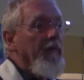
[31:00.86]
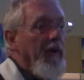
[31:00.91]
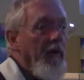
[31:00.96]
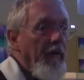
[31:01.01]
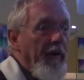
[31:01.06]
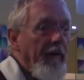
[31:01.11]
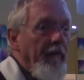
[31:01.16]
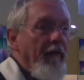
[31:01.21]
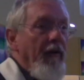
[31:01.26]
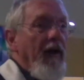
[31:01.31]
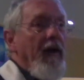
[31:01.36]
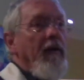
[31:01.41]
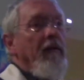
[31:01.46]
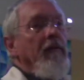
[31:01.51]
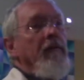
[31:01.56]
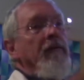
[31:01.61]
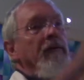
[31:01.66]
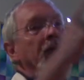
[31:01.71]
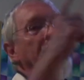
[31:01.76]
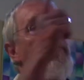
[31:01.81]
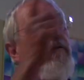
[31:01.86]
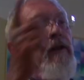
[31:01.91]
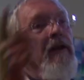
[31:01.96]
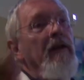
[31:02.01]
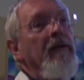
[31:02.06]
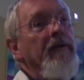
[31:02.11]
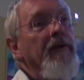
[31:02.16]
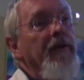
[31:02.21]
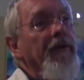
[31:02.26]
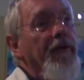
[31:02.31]
going round and
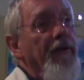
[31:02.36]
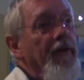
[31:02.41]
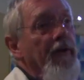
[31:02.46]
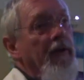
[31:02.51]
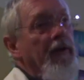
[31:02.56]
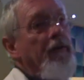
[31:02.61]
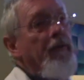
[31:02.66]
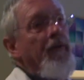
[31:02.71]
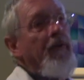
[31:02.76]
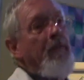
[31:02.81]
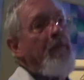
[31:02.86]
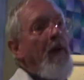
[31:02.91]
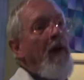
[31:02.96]
round in circles. The